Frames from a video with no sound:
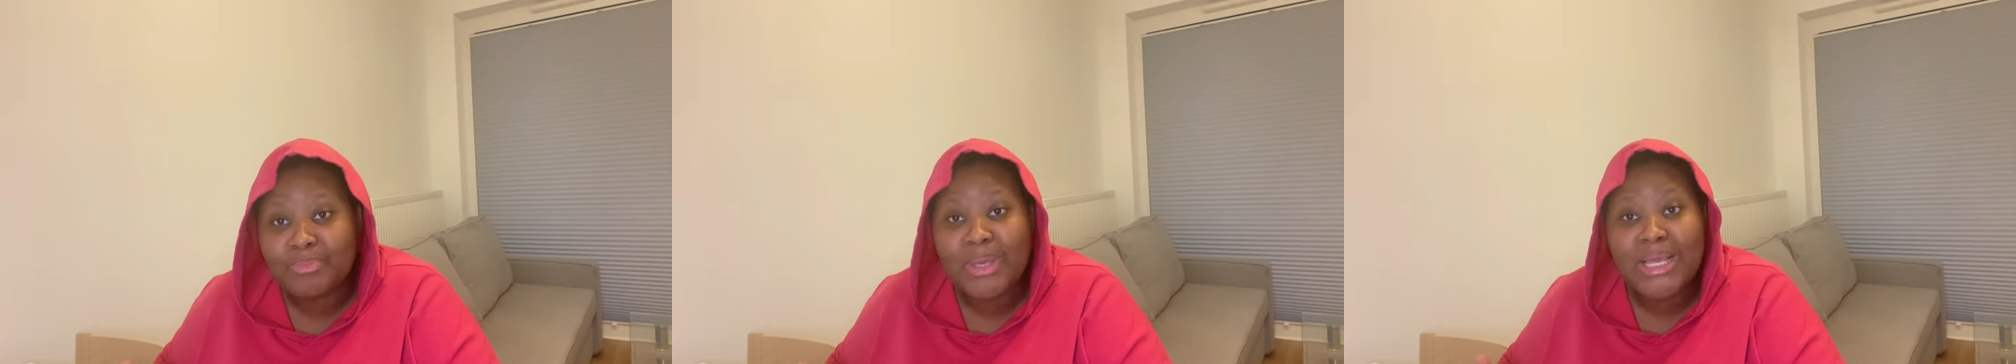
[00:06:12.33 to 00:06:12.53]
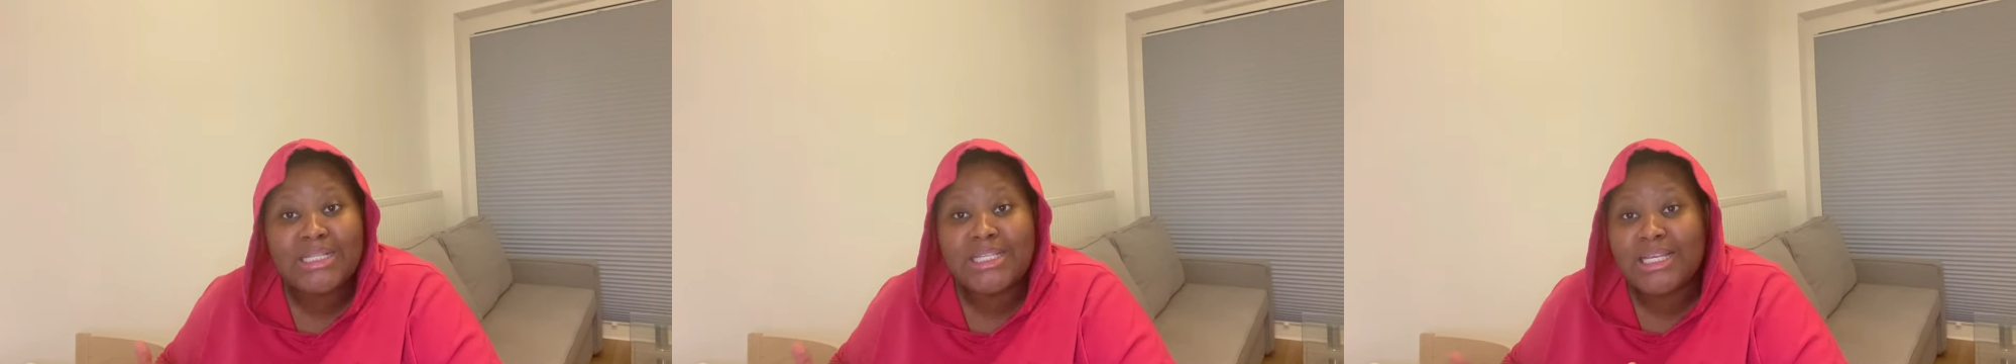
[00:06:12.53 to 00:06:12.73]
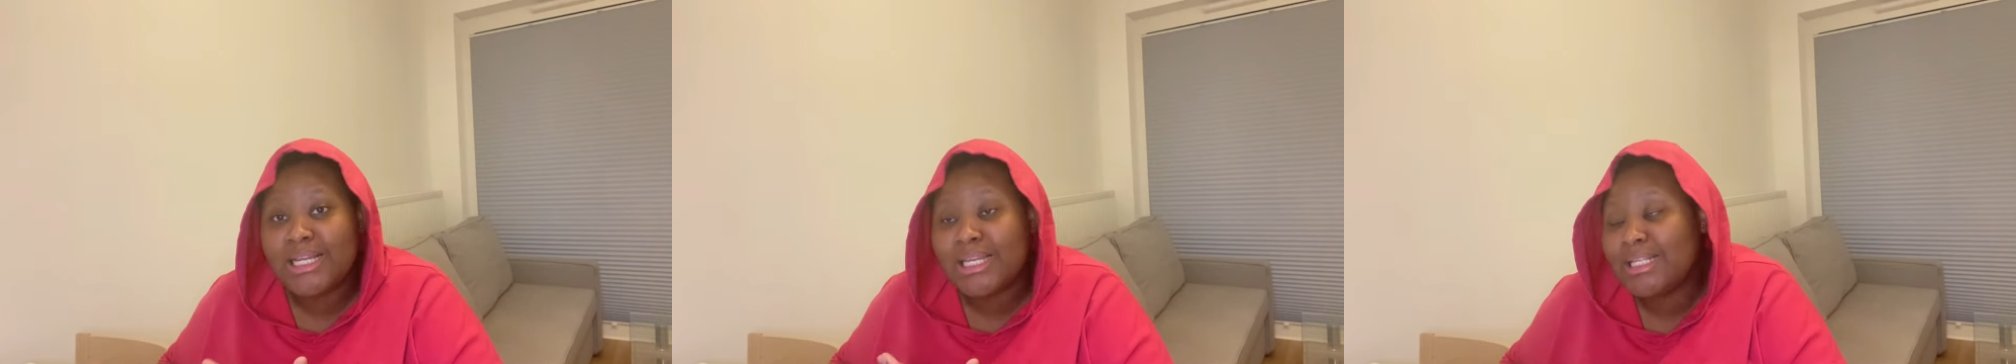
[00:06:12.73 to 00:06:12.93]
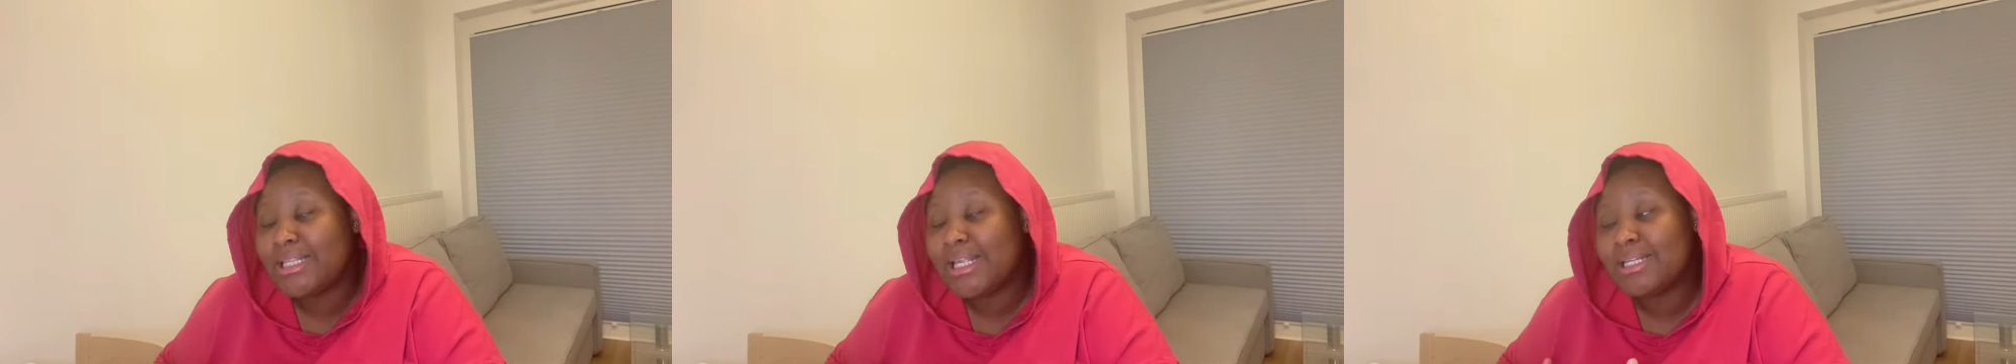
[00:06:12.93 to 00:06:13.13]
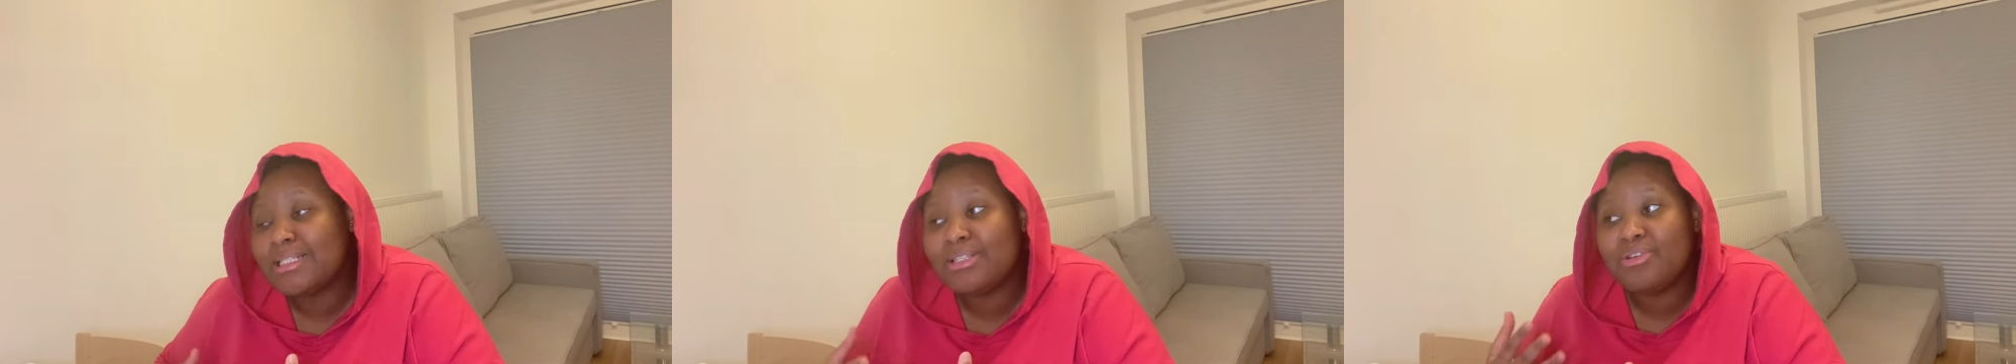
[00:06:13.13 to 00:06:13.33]
basically
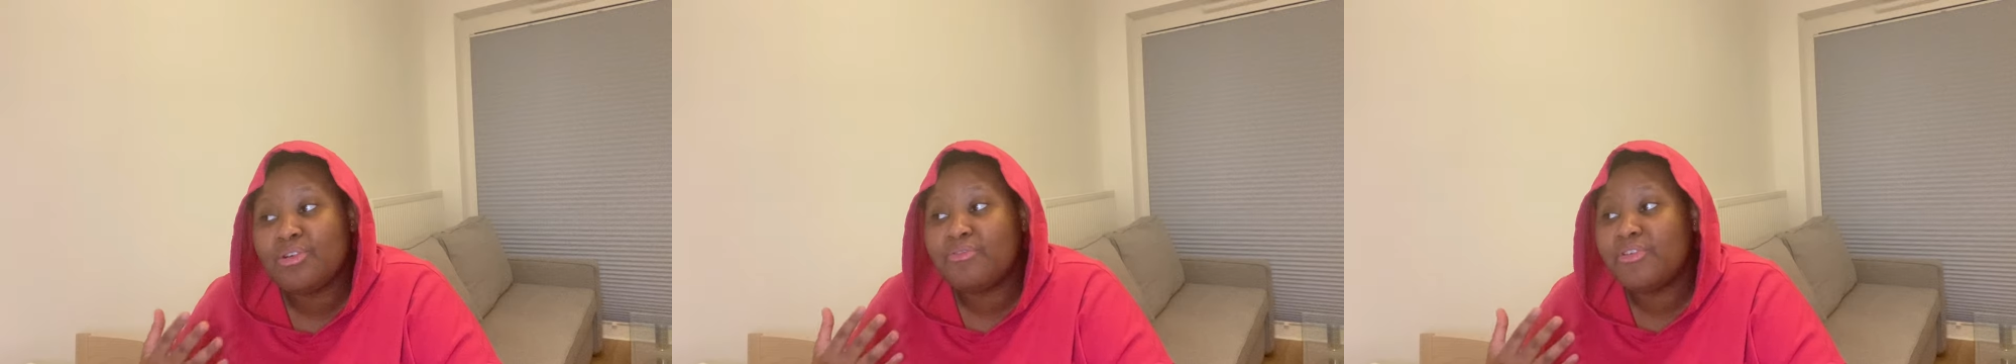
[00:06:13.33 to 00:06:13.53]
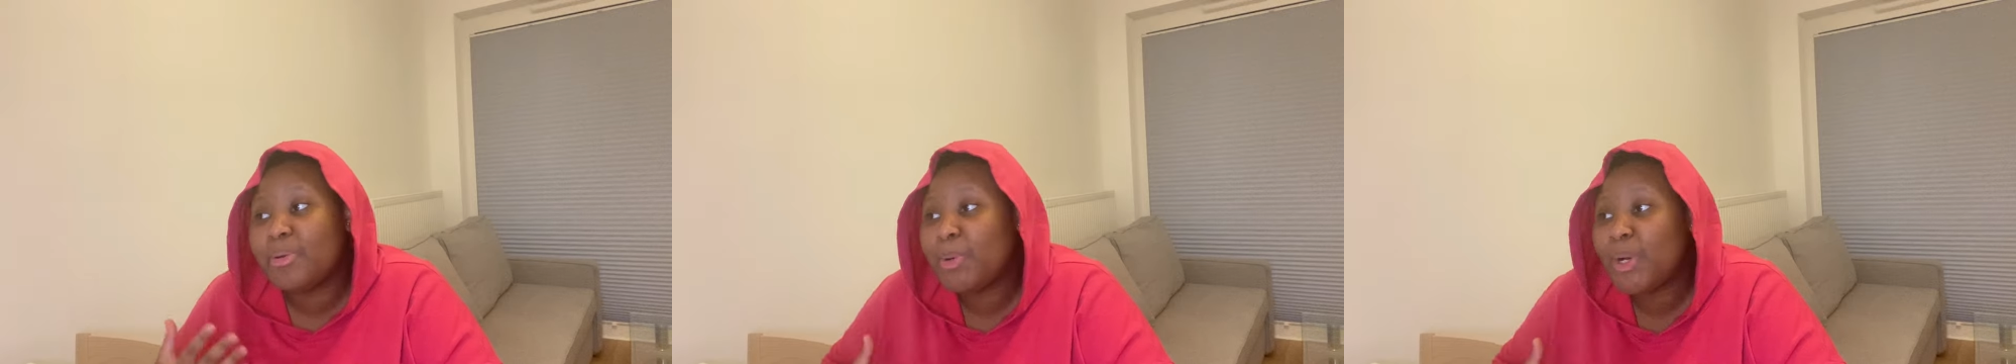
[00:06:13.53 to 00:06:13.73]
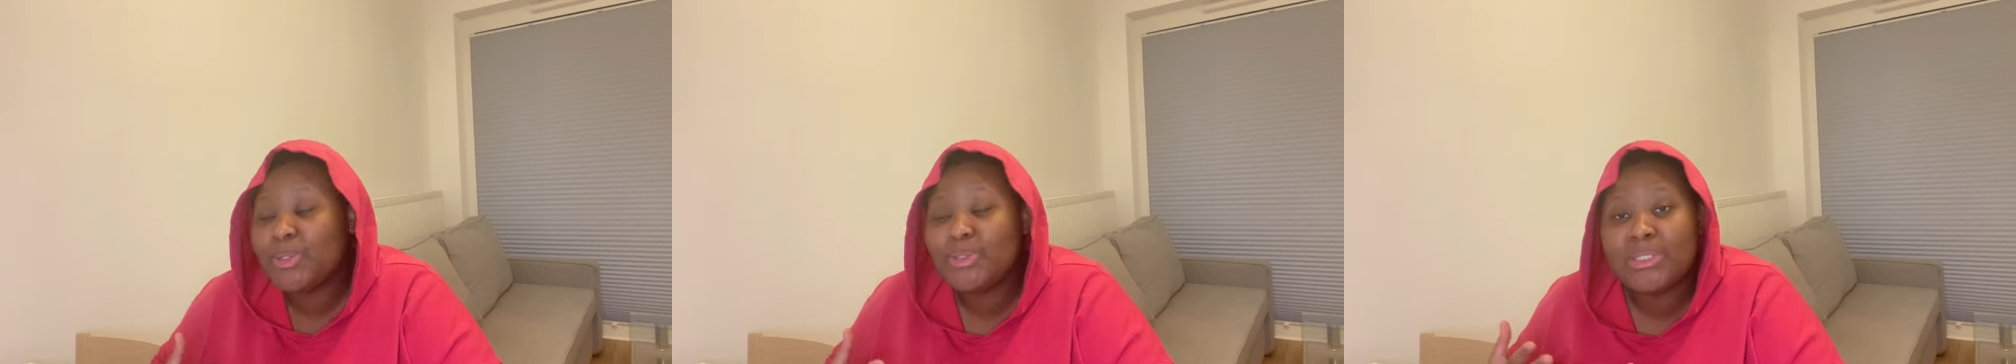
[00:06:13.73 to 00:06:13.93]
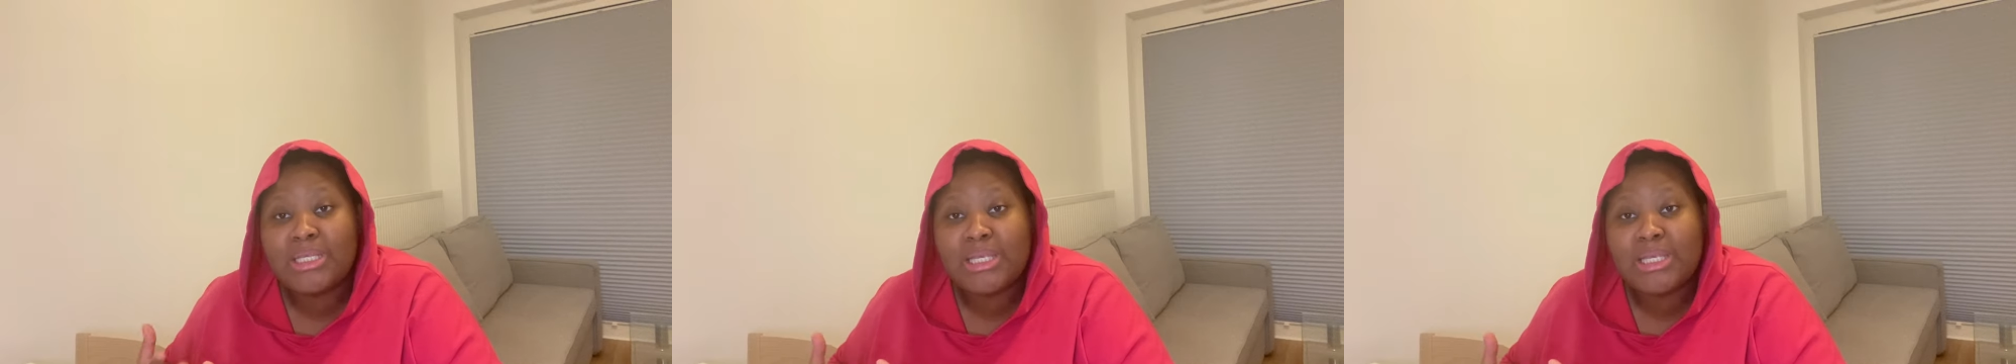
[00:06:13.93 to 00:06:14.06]
testing your verbal